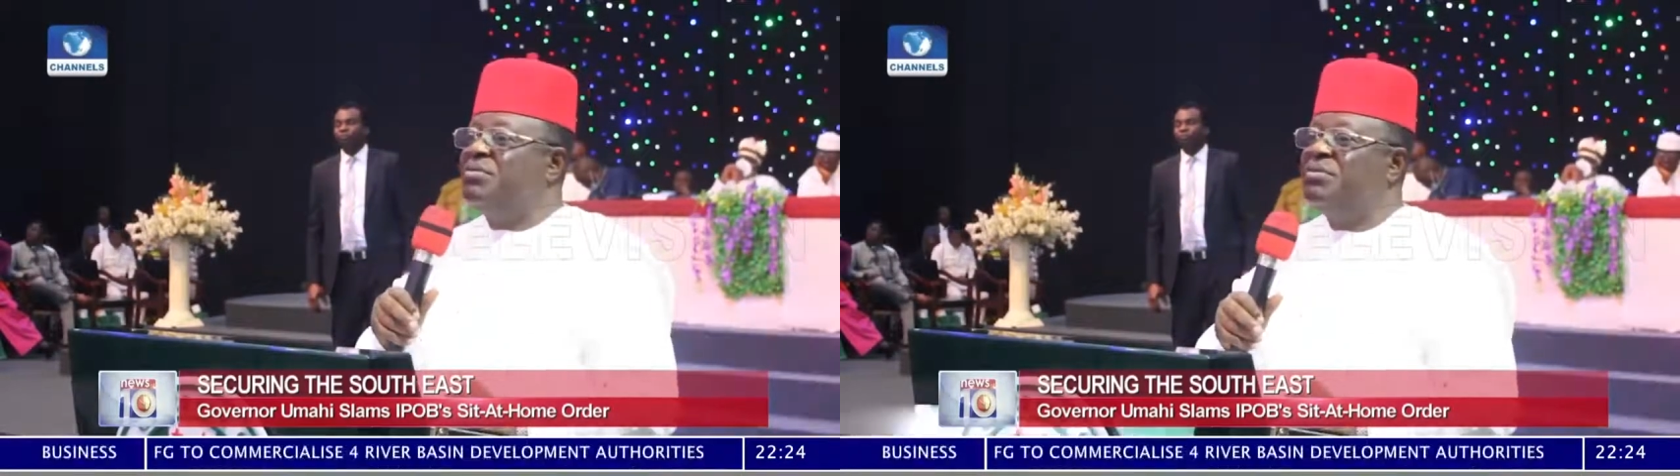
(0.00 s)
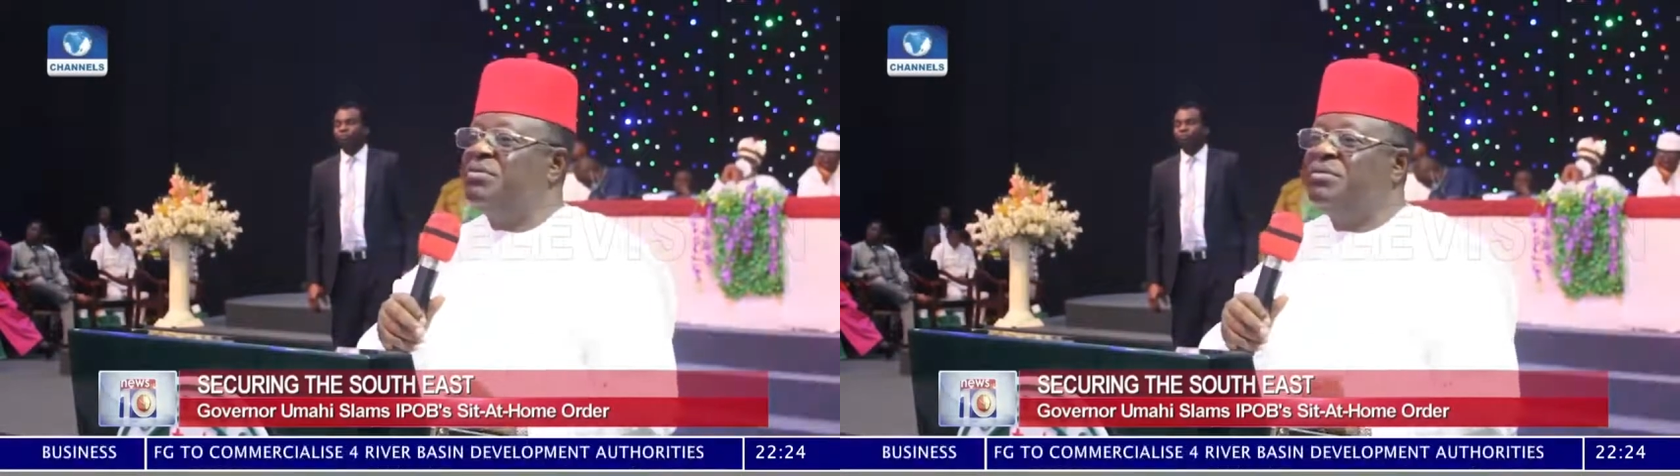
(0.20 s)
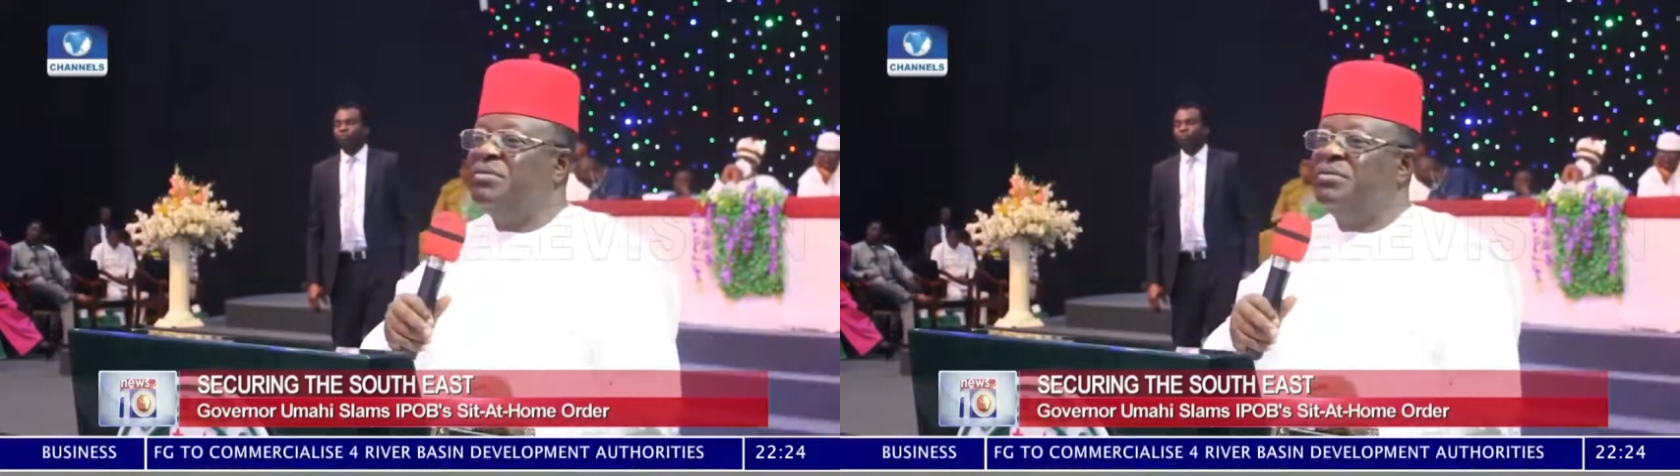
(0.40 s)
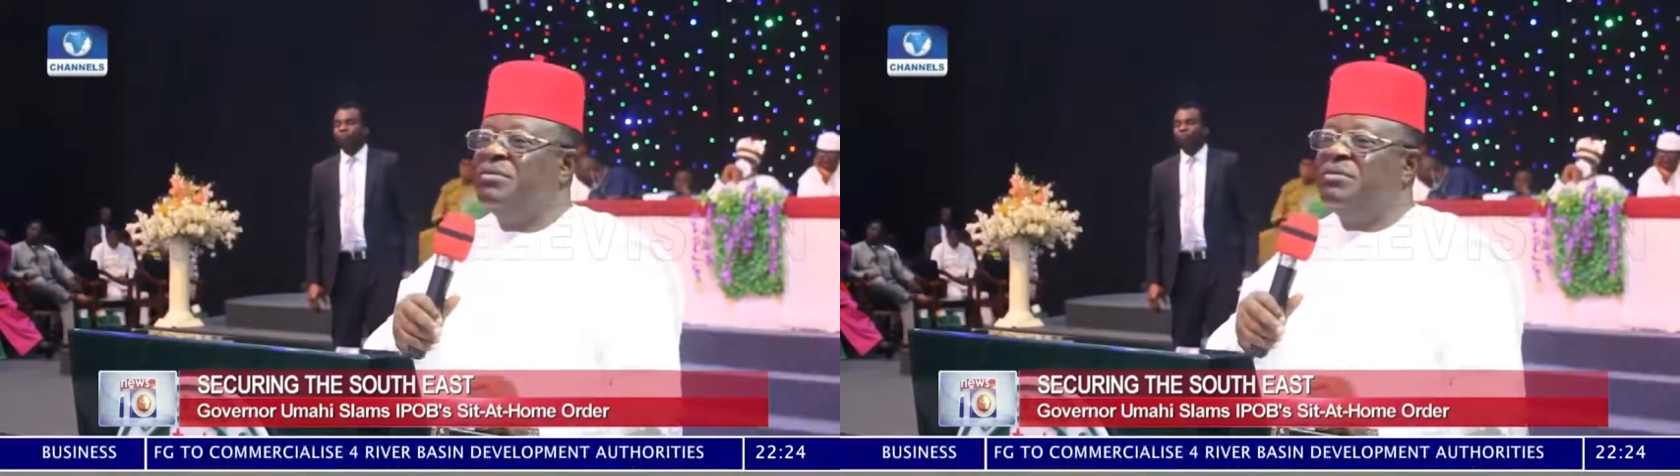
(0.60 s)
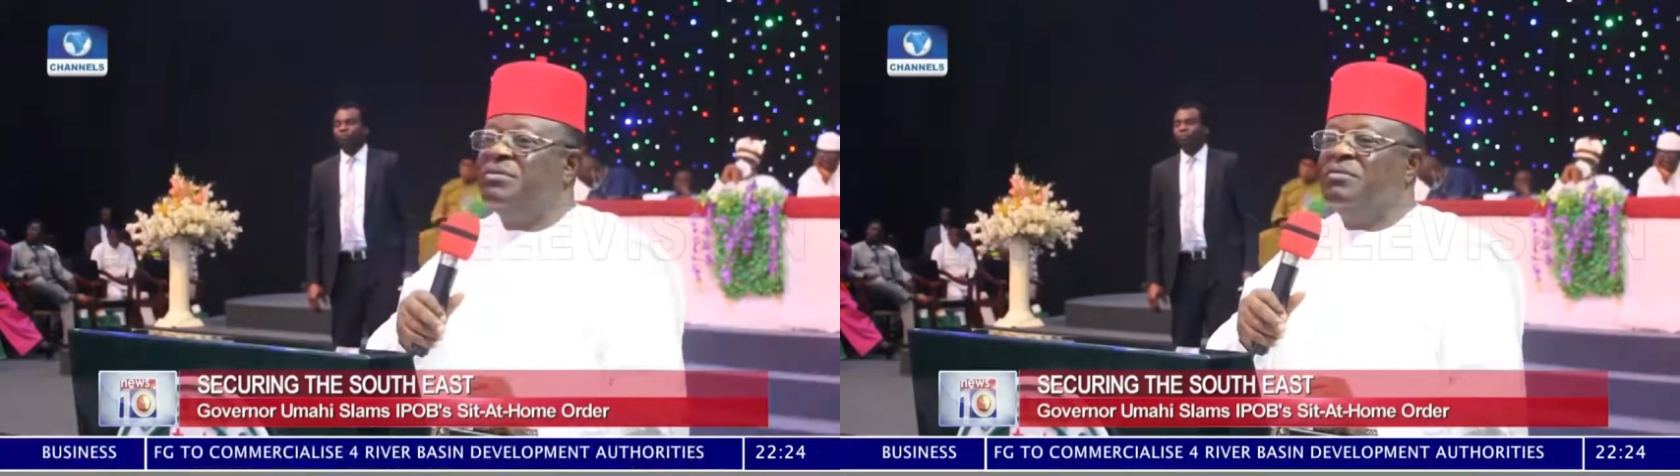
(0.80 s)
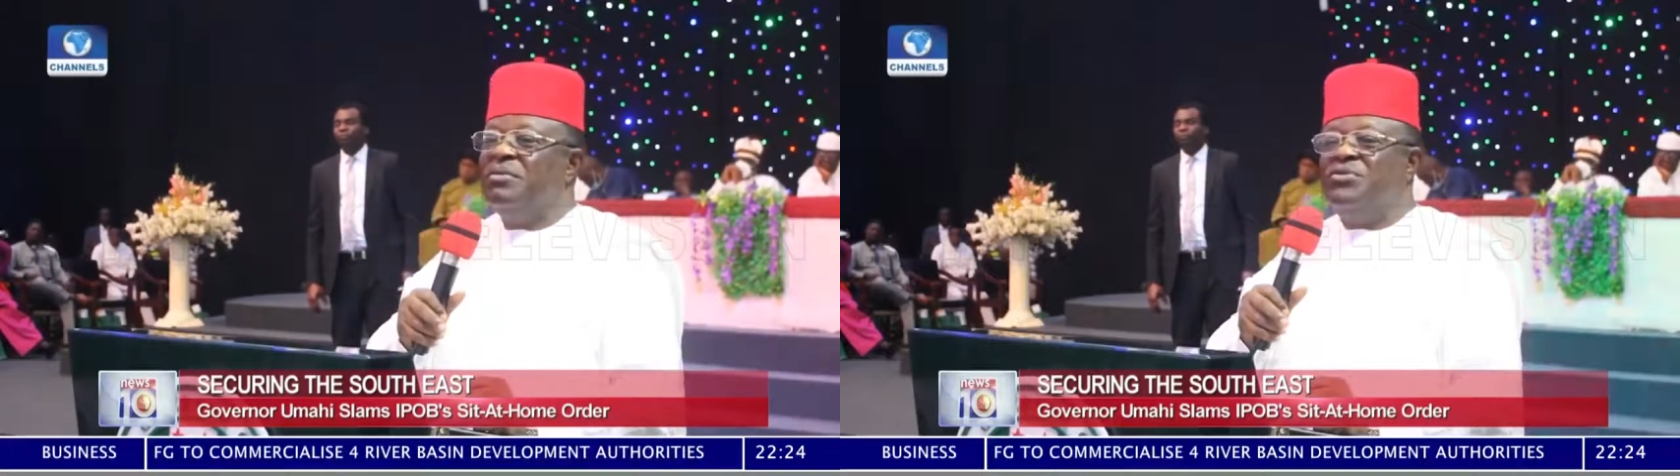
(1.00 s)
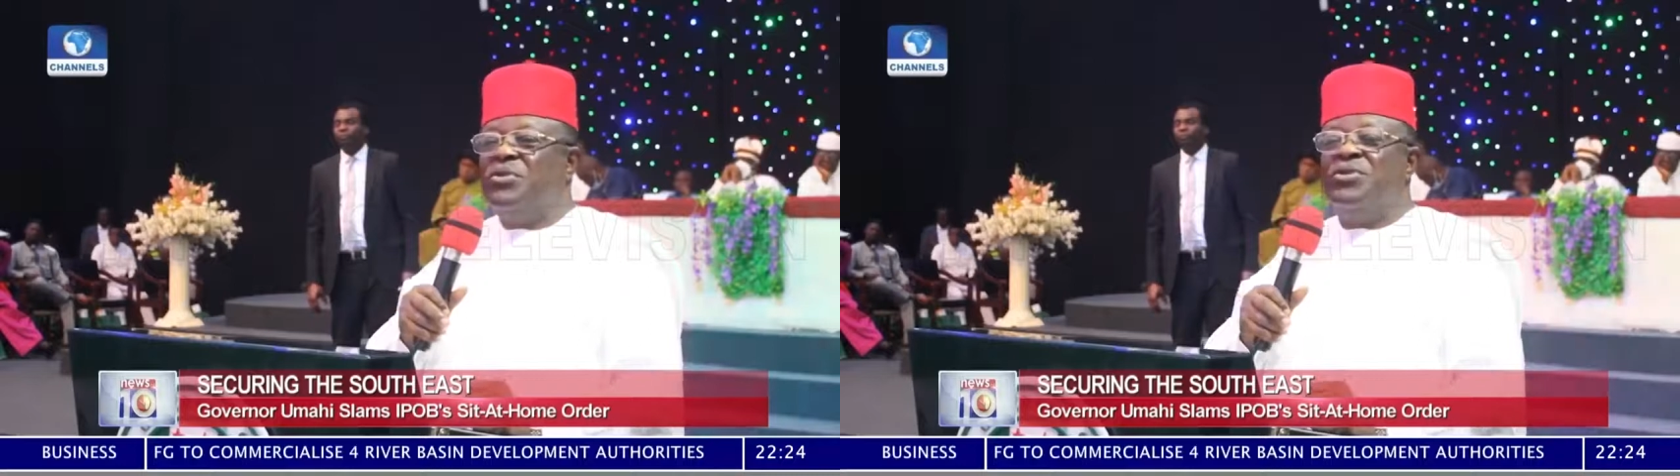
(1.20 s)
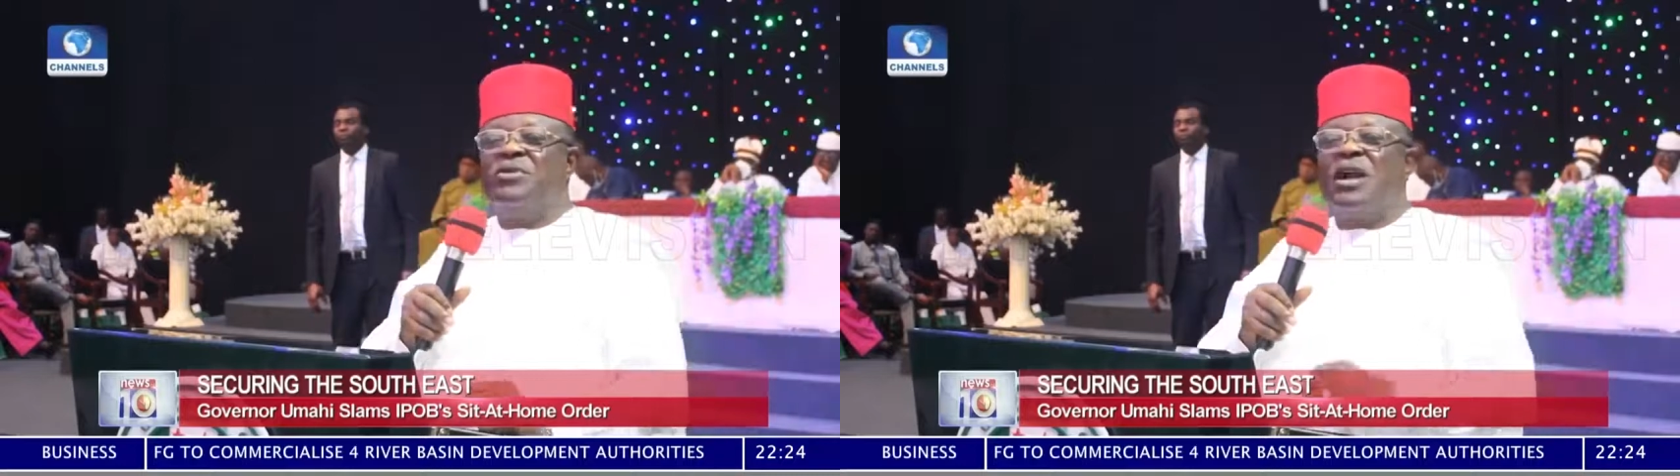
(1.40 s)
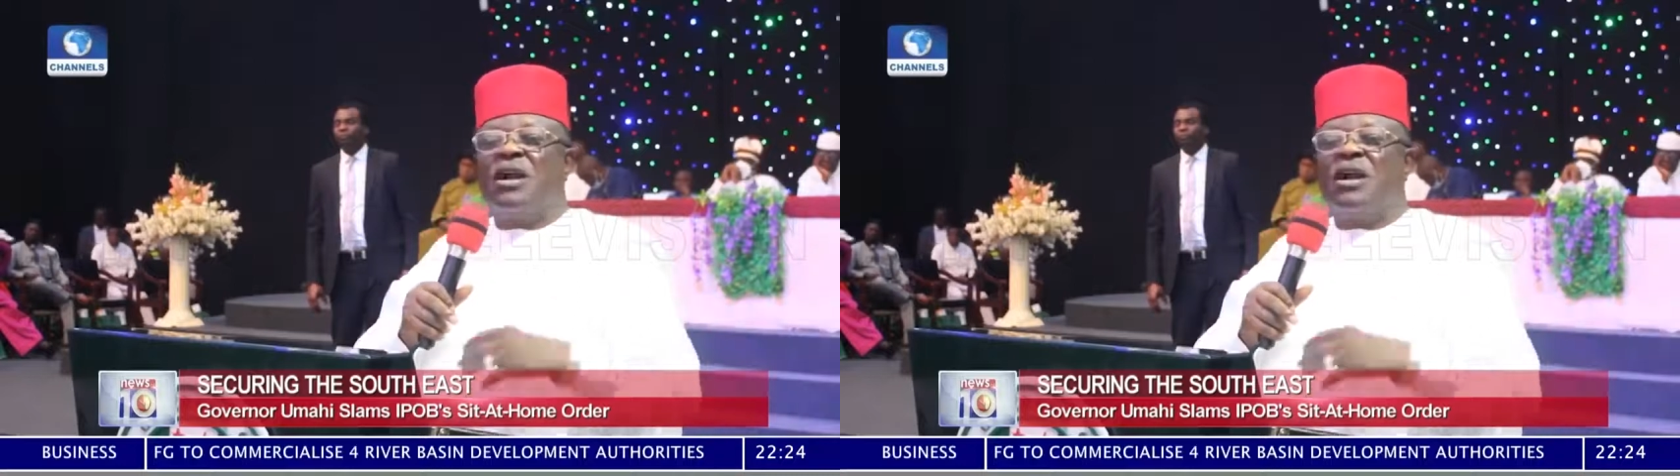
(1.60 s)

up before